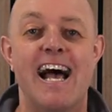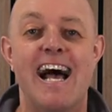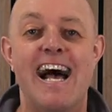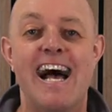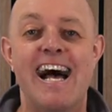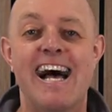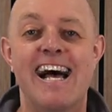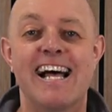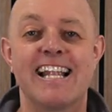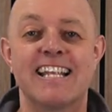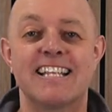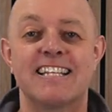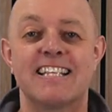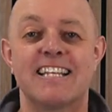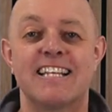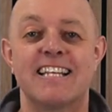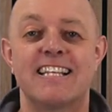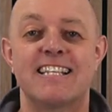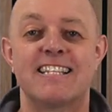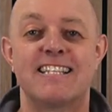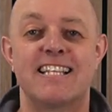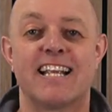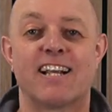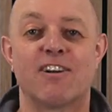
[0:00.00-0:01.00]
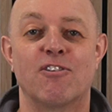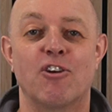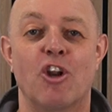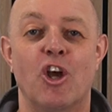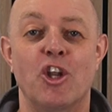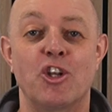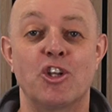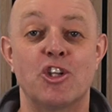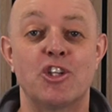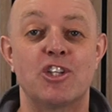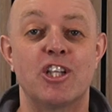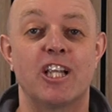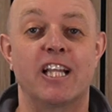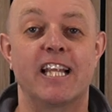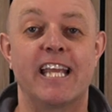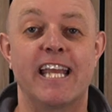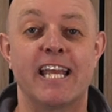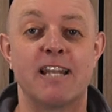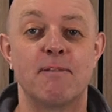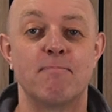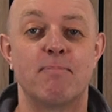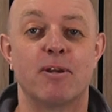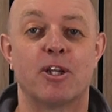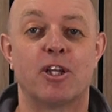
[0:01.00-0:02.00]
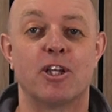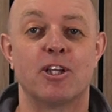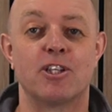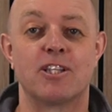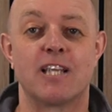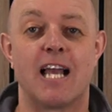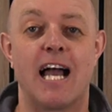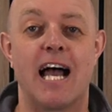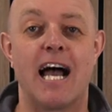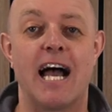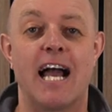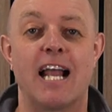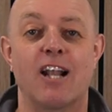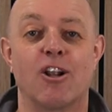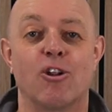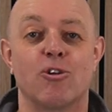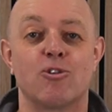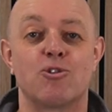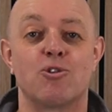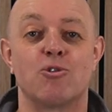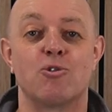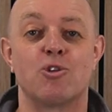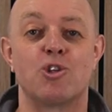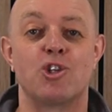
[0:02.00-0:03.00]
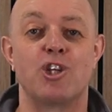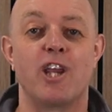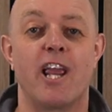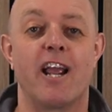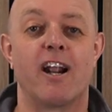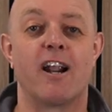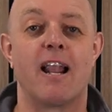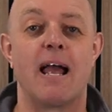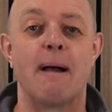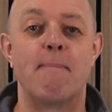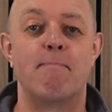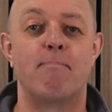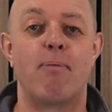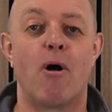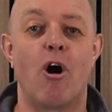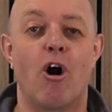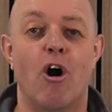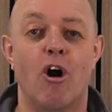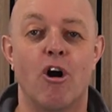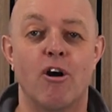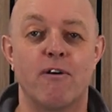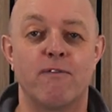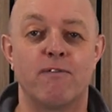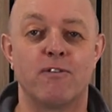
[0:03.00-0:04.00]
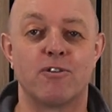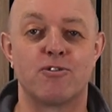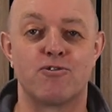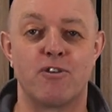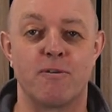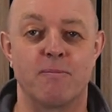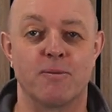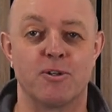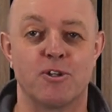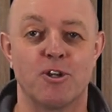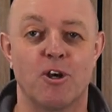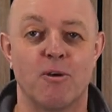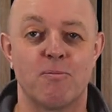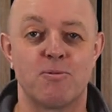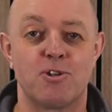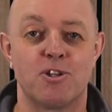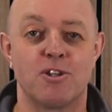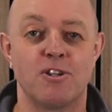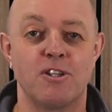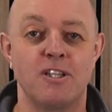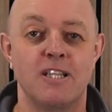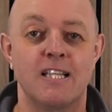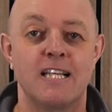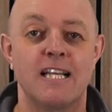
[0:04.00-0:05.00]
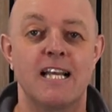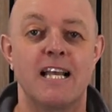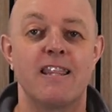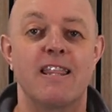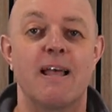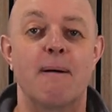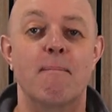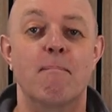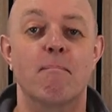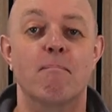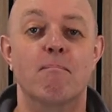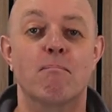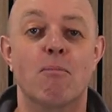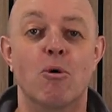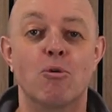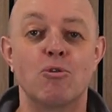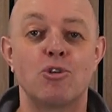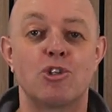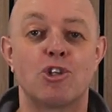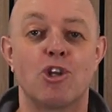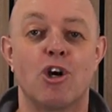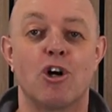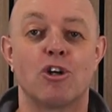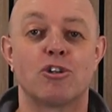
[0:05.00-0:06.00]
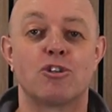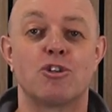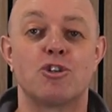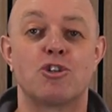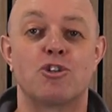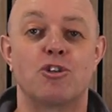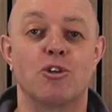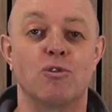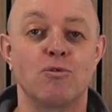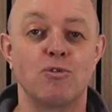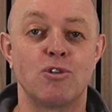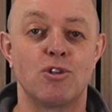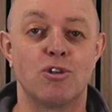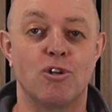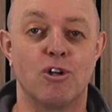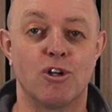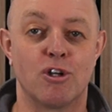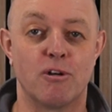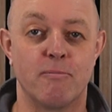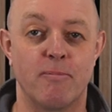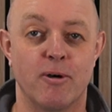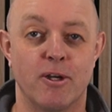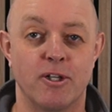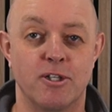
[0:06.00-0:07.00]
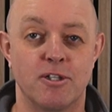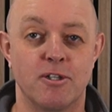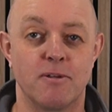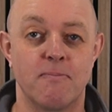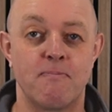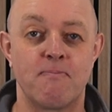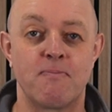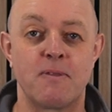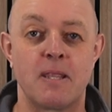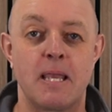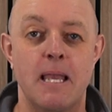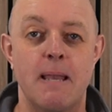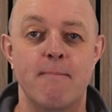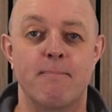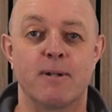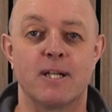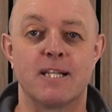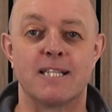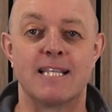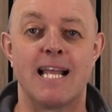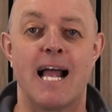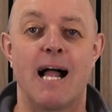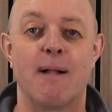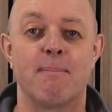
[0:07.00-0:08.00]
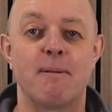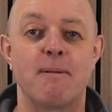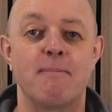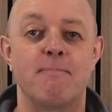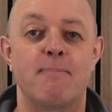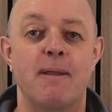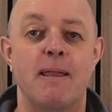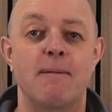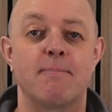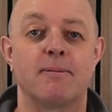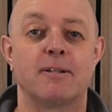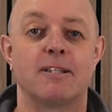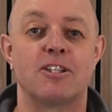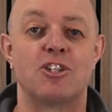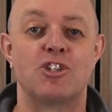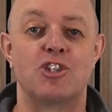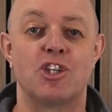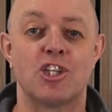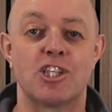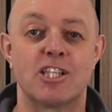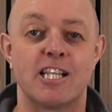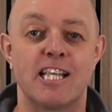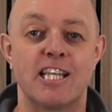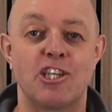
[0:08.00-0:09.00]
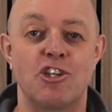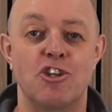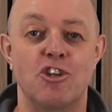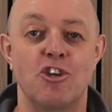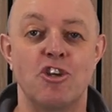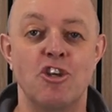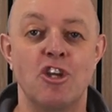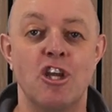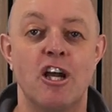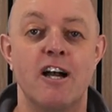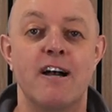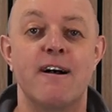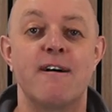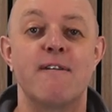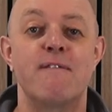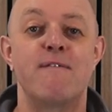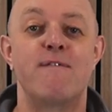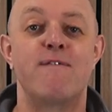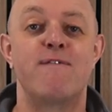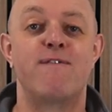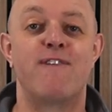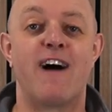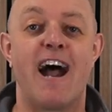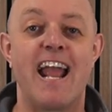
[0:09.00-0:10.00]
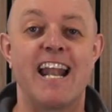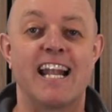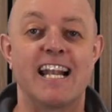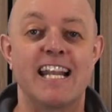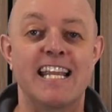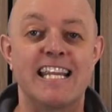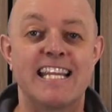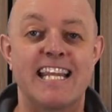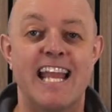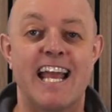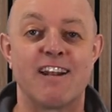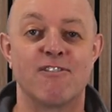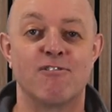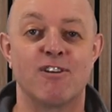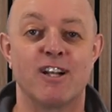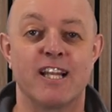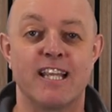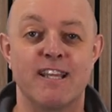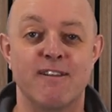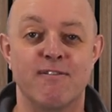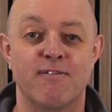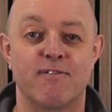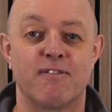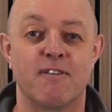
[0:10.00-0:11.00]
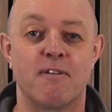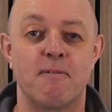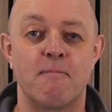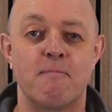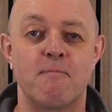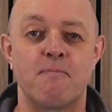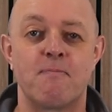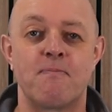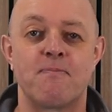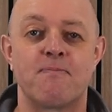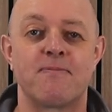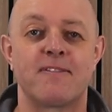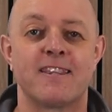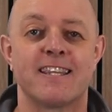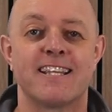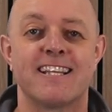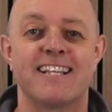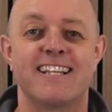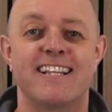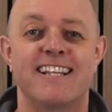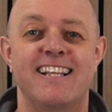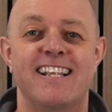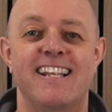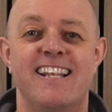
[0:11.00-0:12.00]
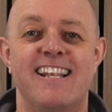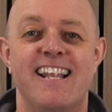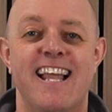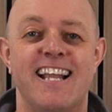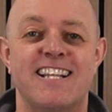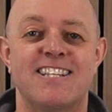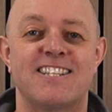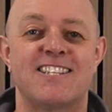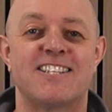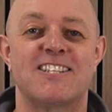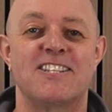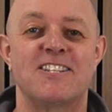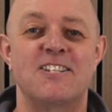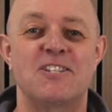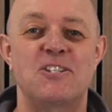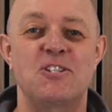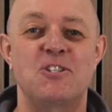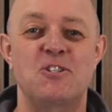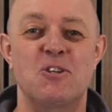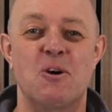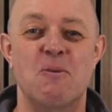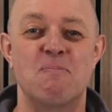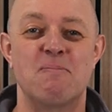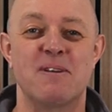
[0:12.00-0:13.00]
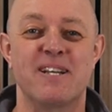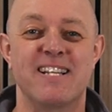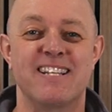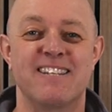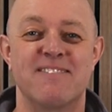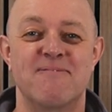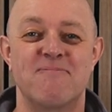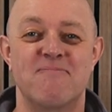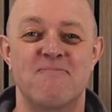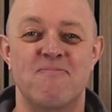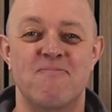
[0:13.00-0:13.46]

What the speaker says: And stick around until the end, because I'll also share a powerful treatment option that most doctors don't talk about, but it's helping people just like you finally get relief. Let's jump in.